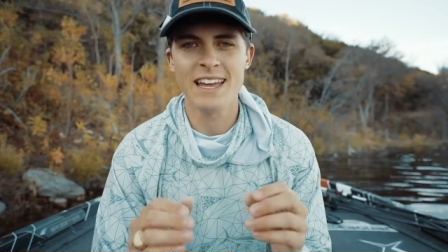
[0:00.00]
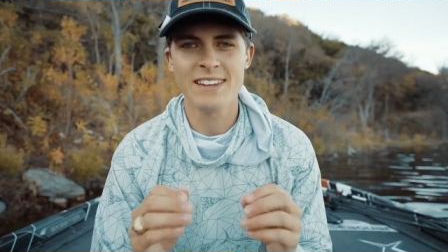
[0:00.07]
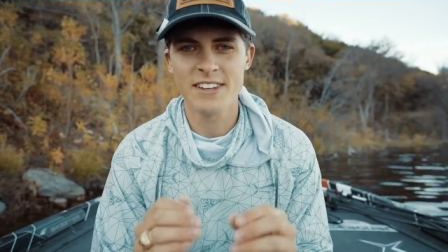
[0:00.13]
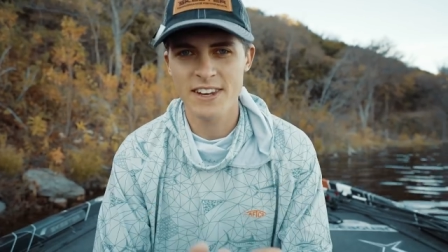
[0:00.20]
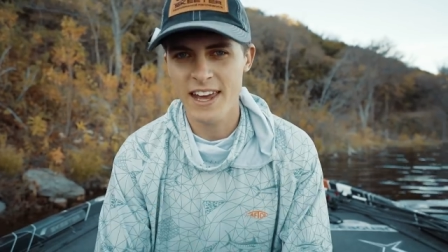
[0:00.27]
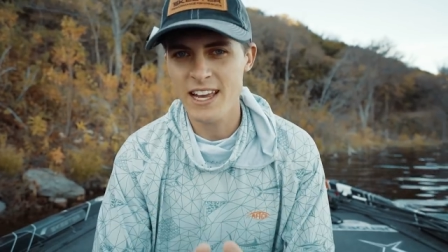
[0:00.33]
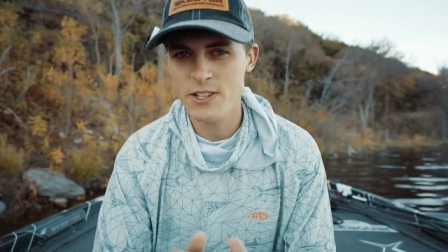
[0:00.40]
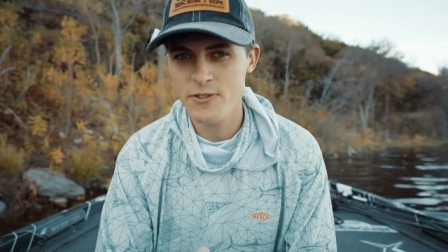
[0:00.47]
In
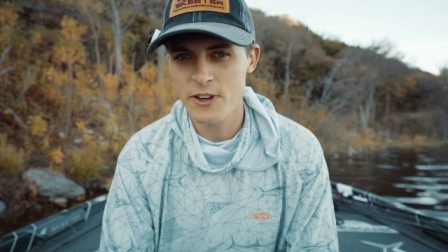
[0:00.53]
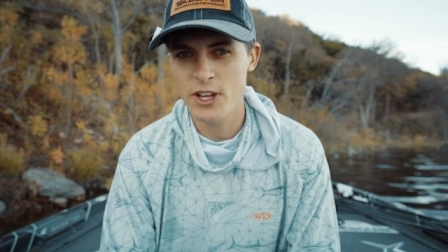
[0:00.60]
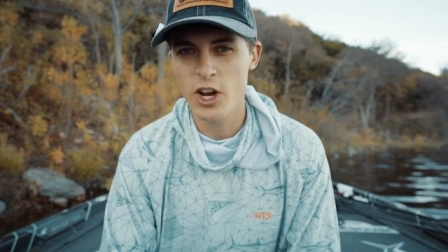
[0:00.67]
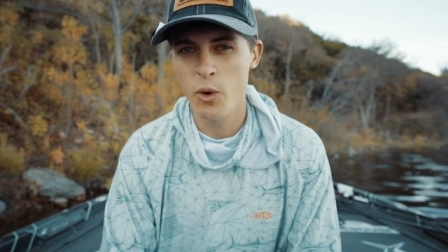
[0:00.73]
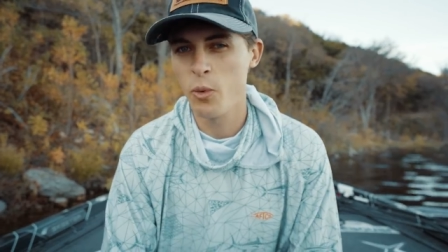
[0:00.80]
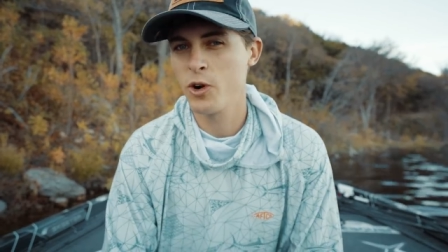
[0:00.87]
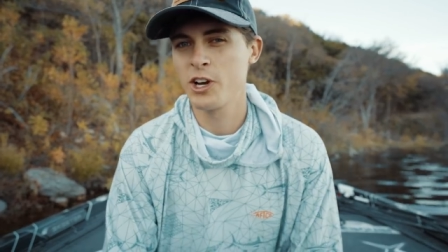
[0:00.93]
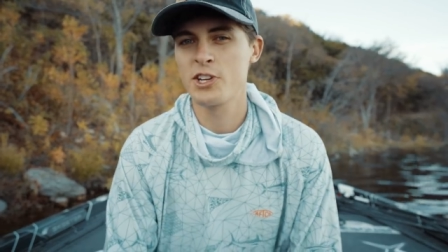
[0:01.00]
today's
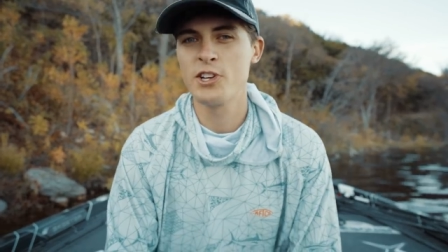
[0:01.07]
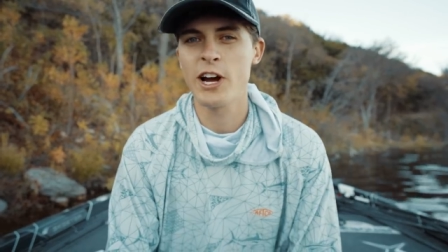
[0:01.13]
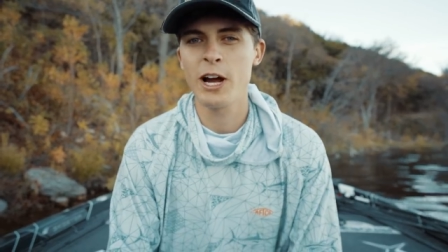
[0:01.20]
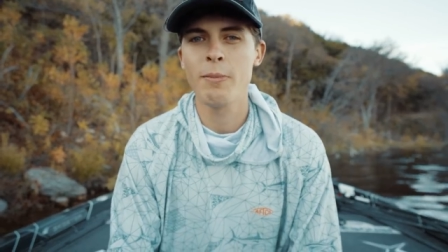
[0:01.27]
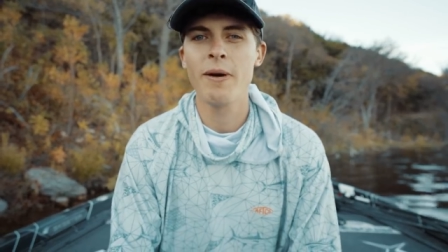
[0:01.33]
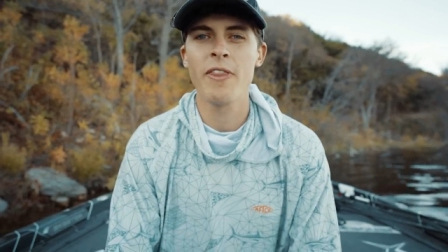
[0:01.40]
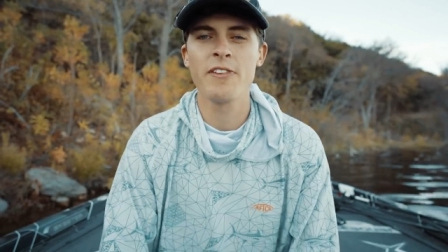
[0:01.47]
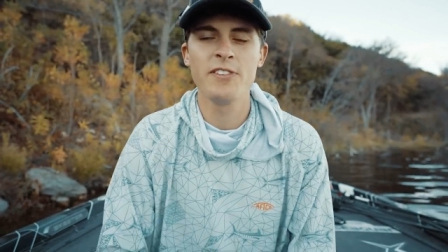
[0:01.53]
video, we're going to talk
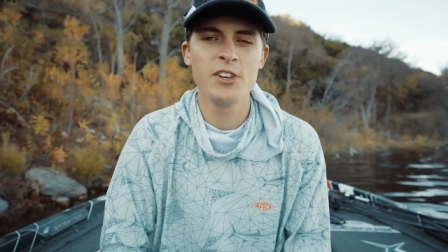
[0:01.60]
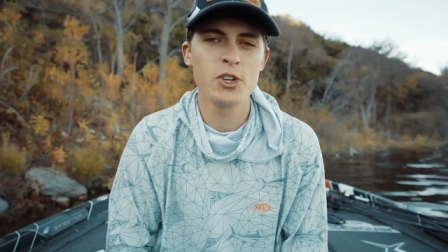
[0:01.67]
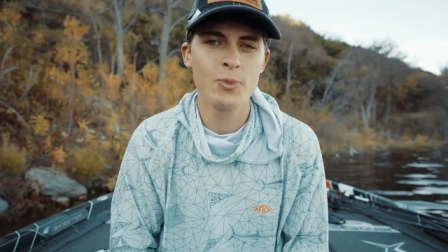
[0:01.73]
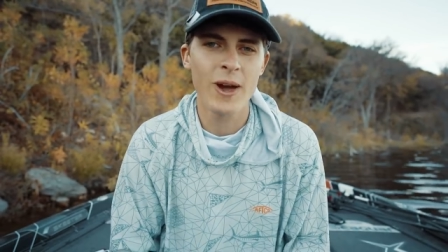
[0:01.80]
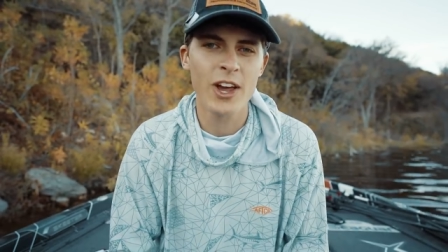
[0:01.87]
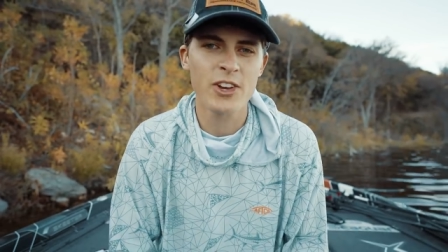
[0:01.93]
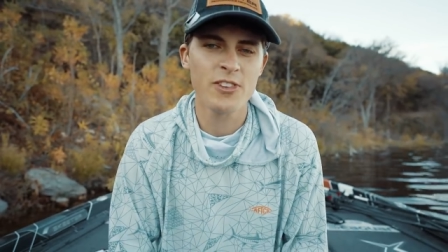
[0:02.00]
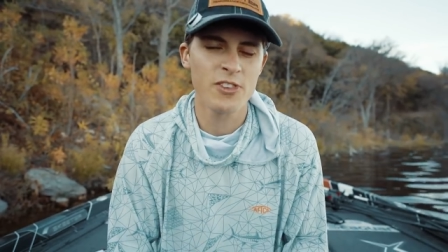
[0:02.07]
about the
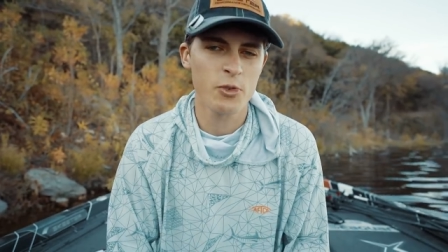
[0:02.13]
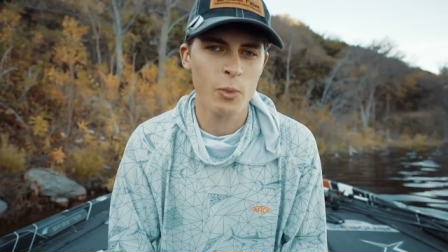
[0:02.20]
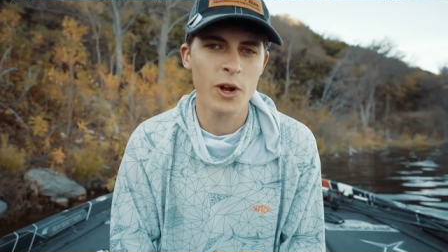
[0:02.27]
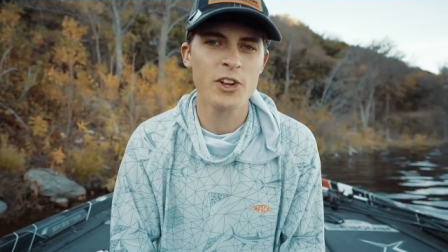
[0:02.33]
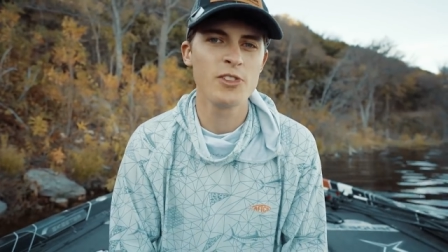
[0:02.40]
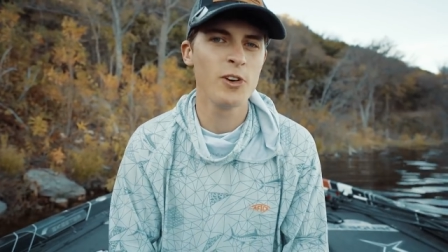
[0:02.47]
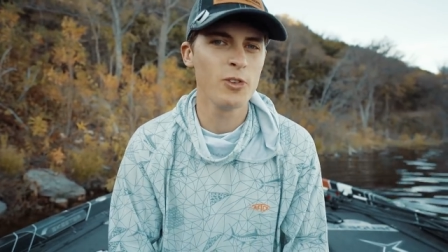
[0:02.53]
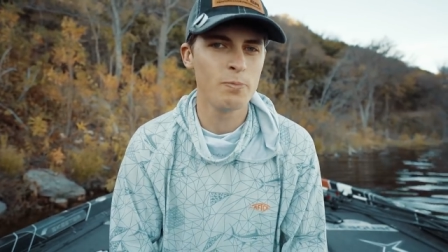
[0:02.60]
situations in
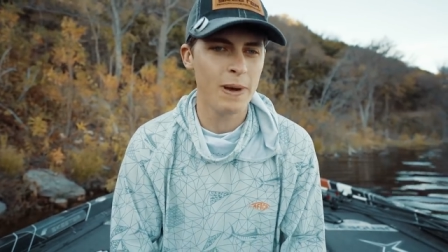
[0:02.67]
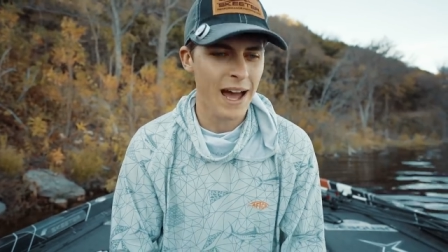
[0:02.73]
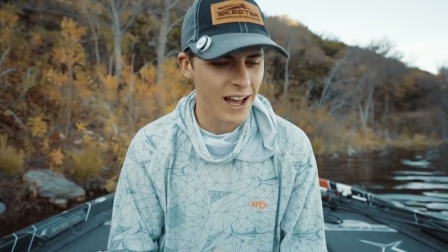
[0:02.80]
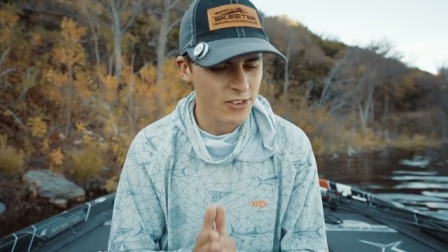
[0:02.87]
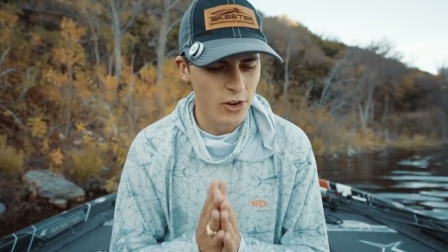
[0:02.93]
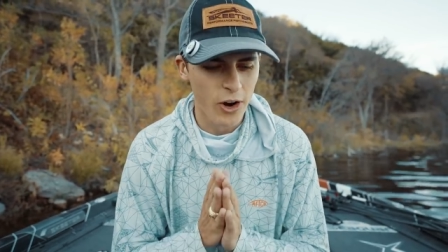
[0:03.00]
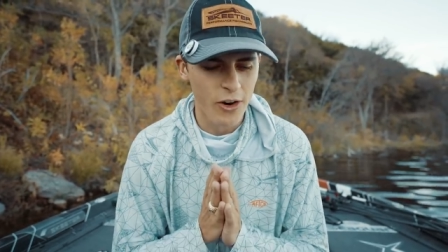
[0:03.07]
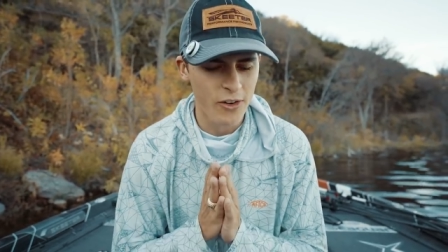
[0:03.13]
which those
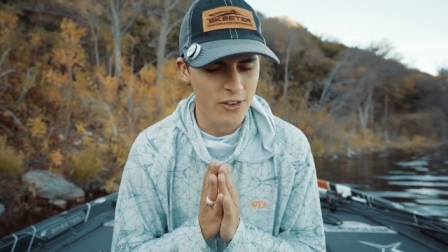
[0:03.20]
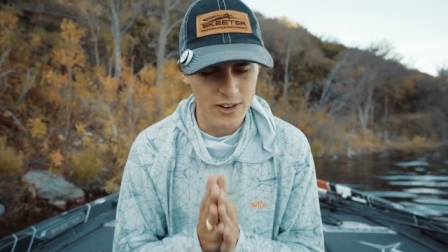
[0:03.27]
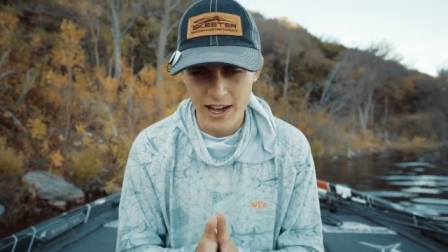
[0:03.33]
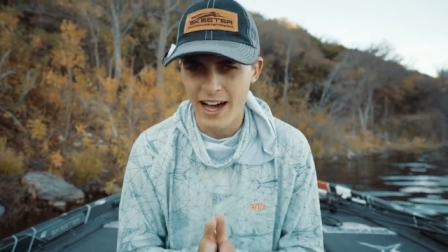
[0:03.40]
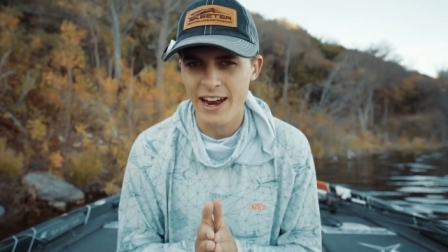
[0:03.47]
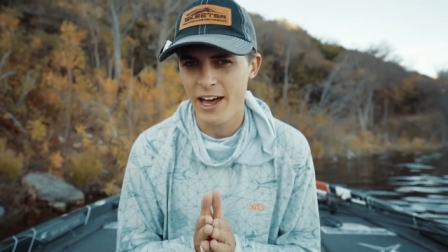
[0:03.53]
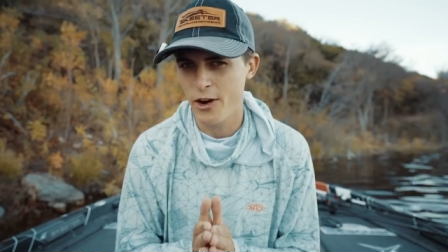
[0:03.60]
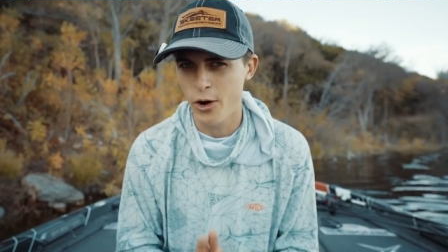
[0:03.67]
bass are
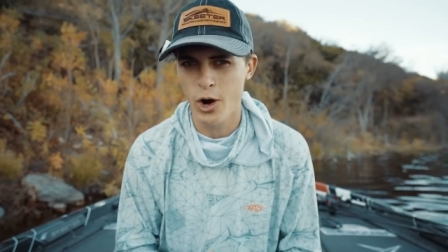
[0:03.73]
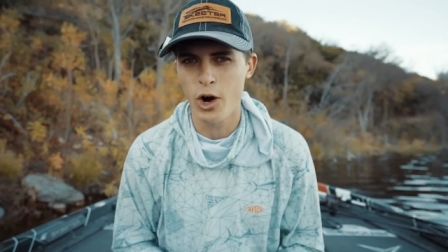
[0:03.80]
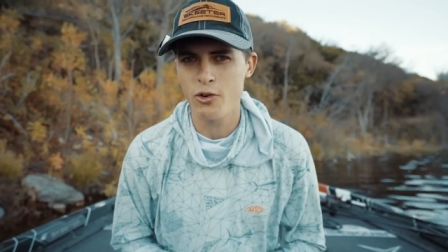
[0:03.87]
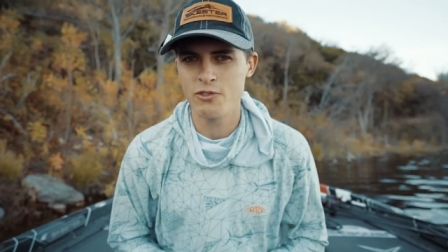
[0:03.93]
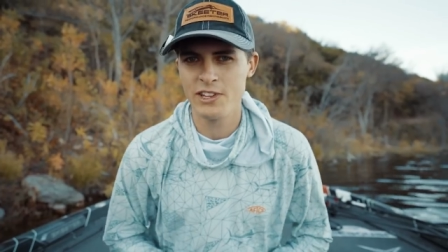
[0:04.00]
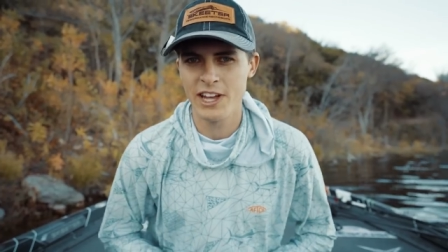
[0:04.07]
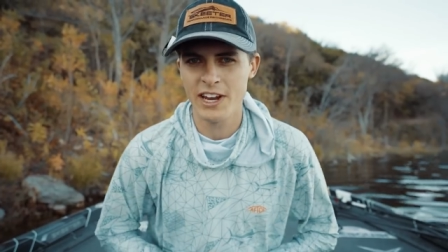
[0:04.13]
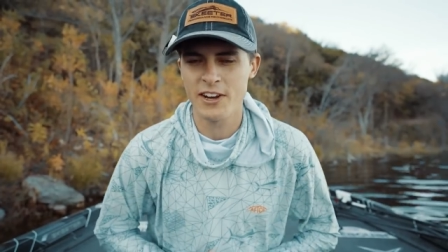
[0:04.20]
not at all
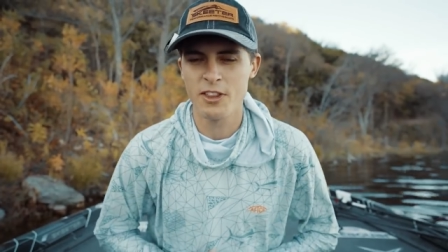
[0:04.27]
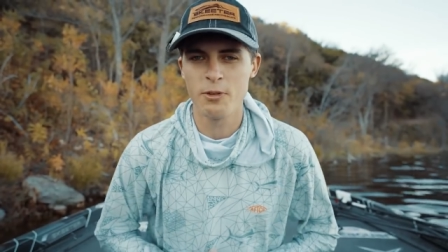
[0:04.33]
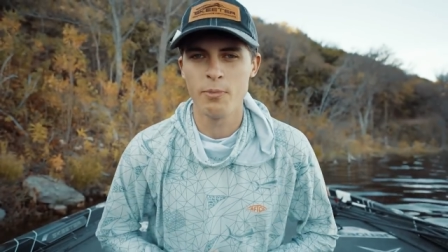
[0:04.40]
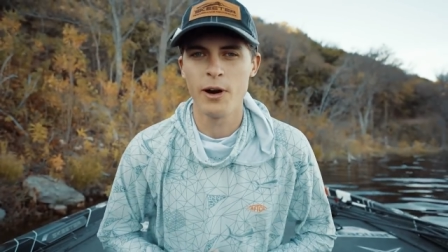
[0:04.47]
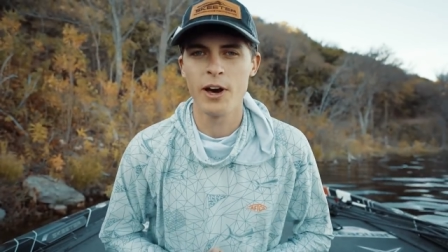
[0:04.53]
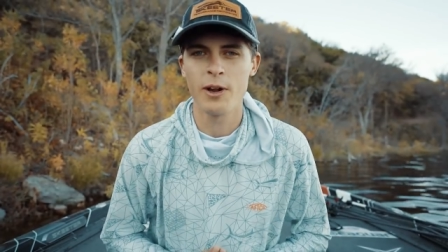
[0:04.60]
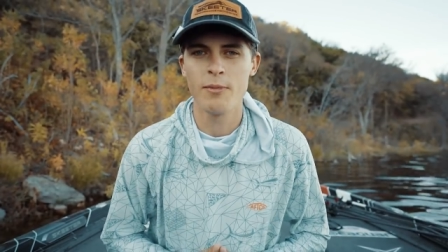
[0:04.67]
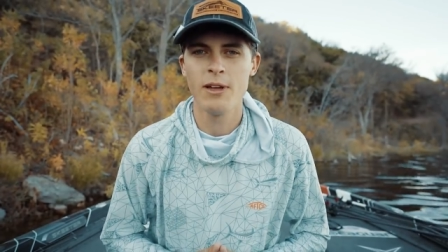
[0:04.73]
relating to the
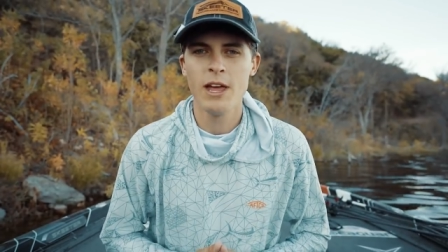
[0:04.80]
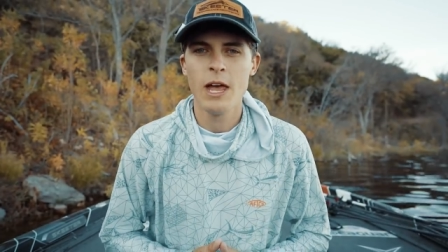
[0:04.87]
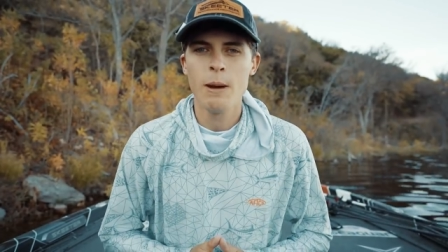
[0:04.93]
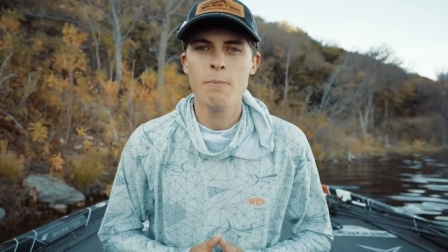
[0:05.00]
bottom,